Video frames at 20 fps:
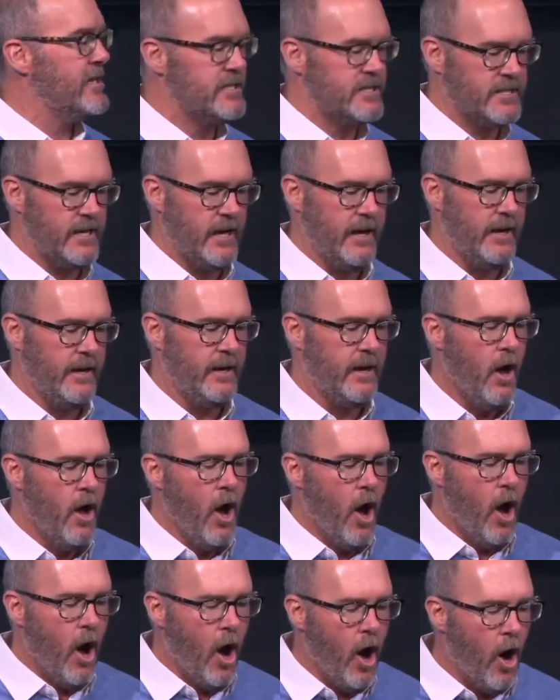his son.
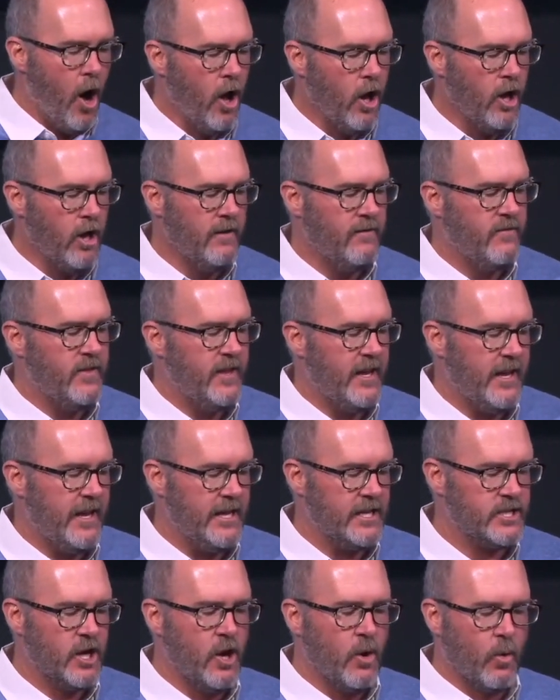All of
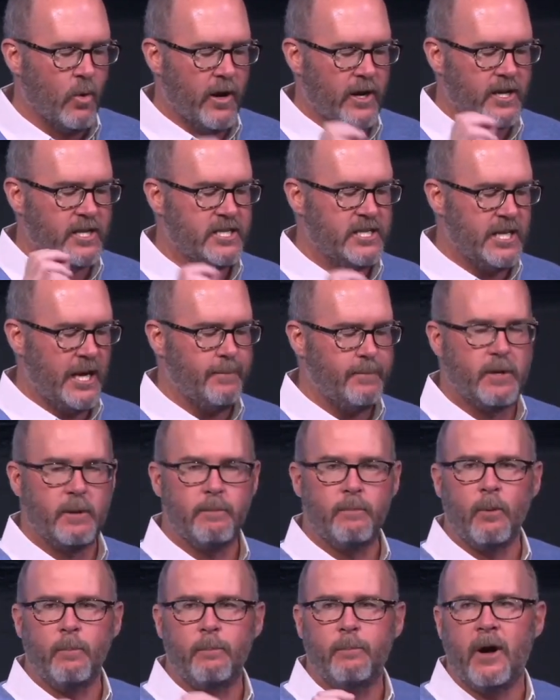these were
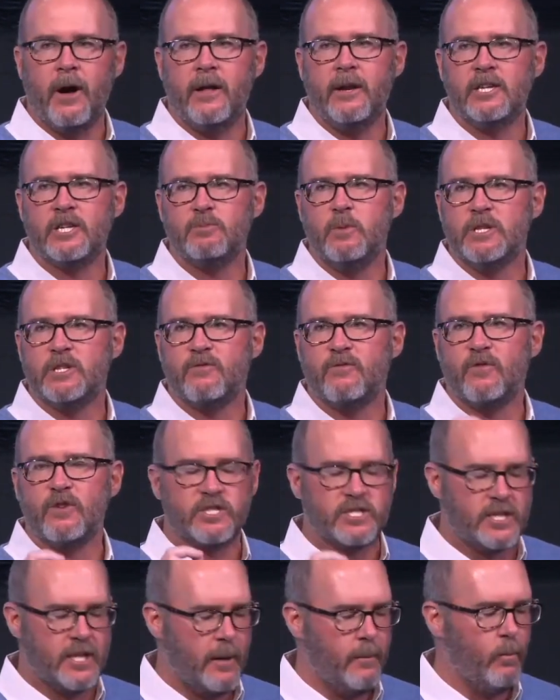acceptable punishments
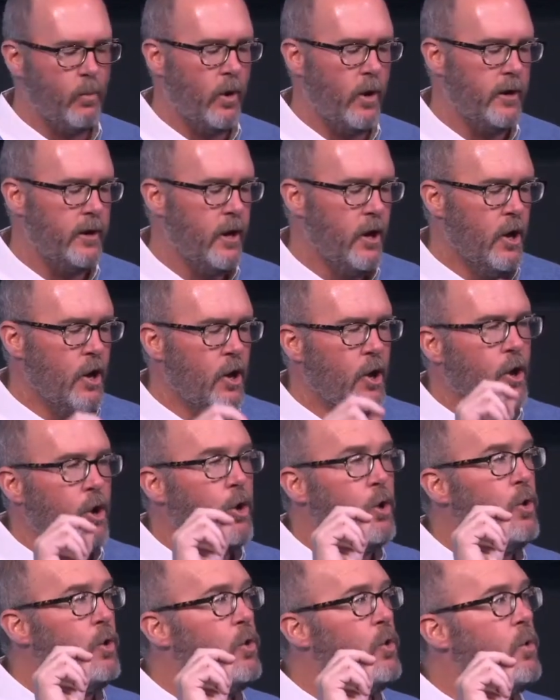for someone
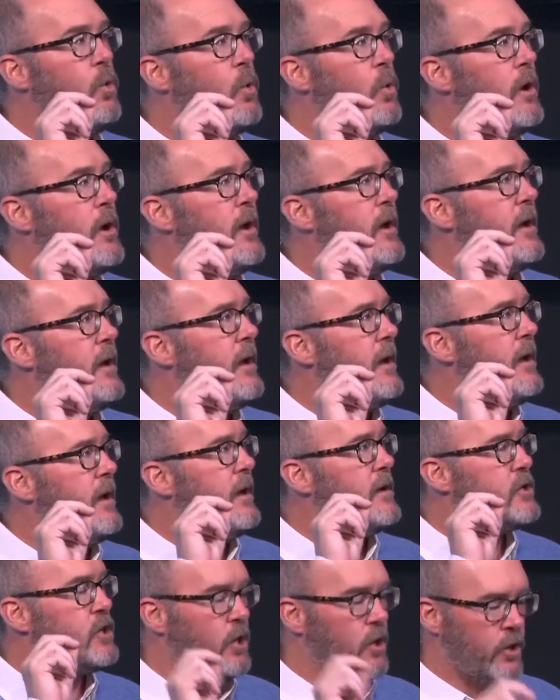who
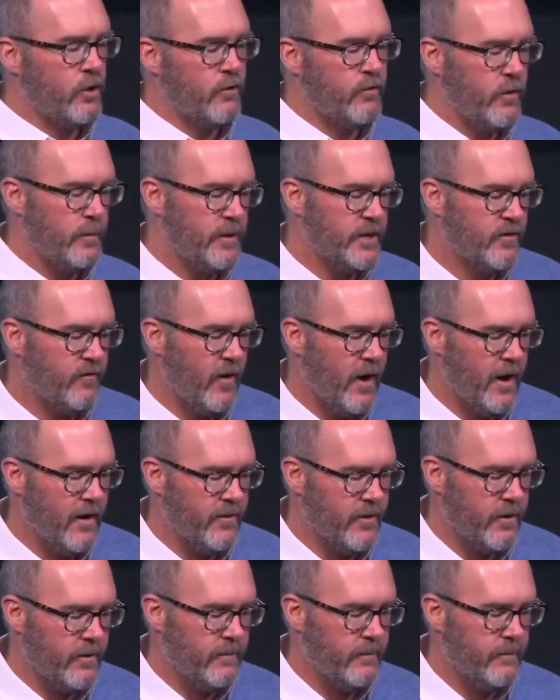turned from his
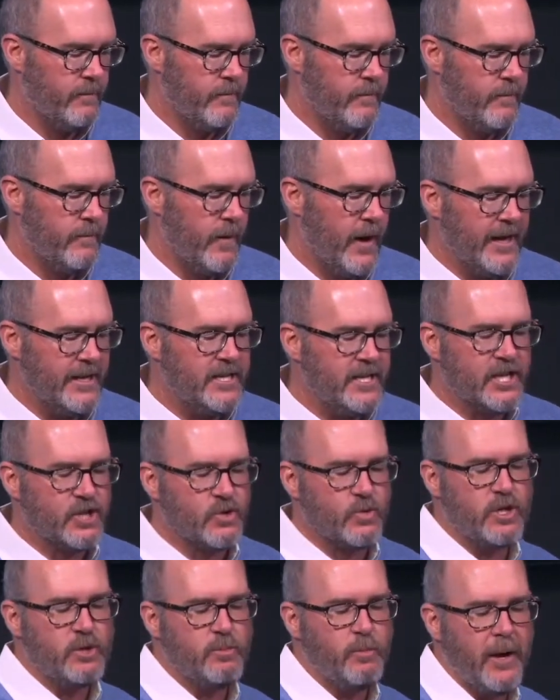father and
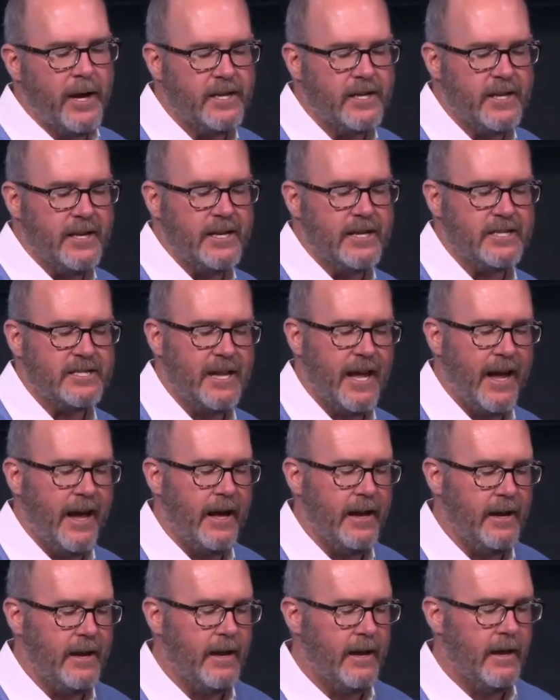disrespected his
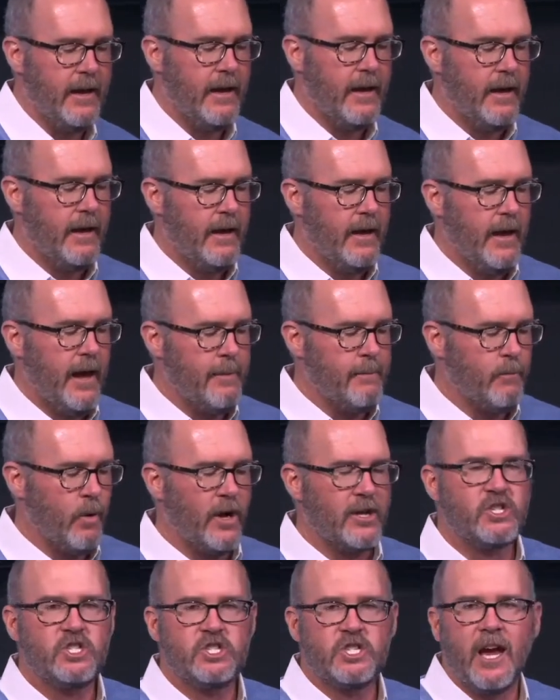dad and
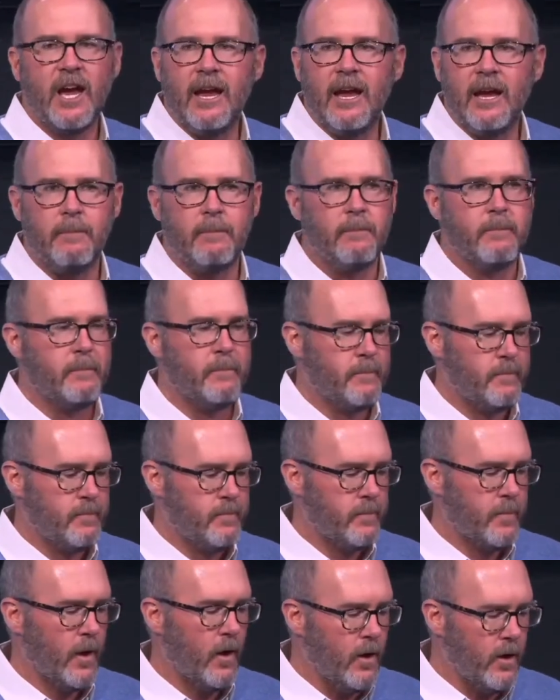brought shame
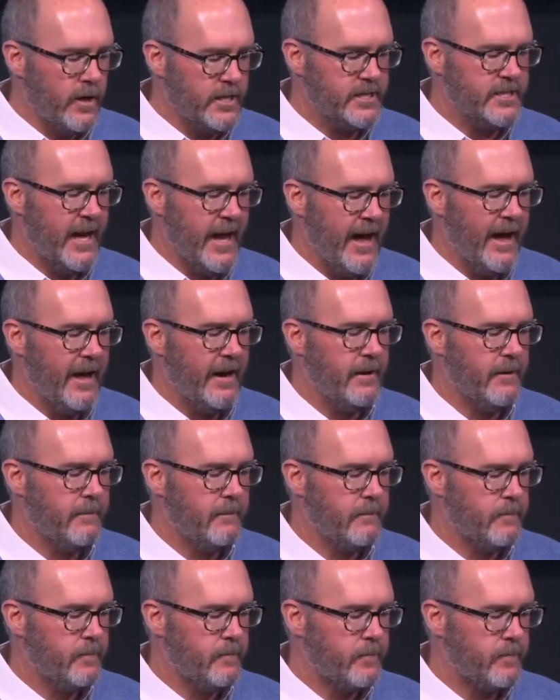on his dad.
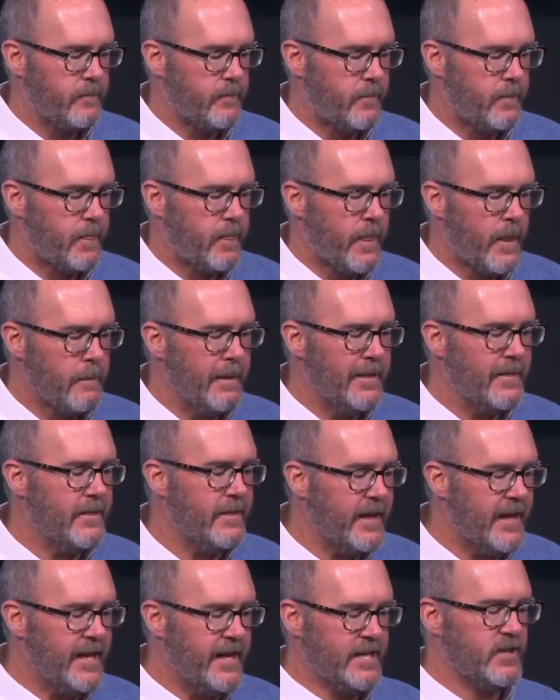But
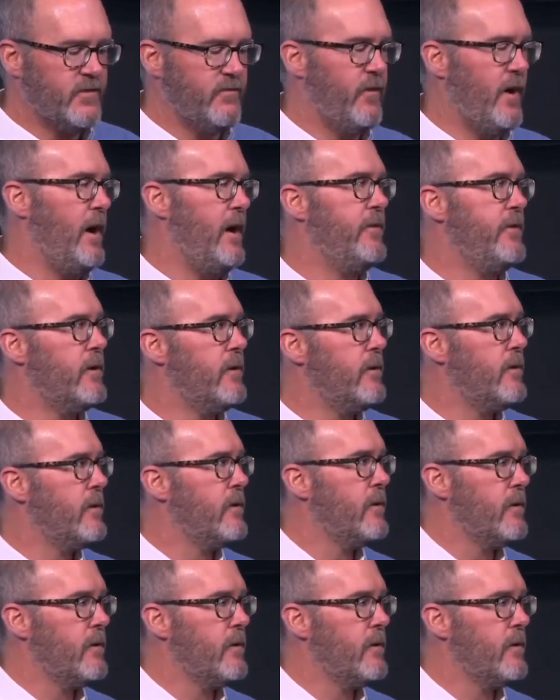this father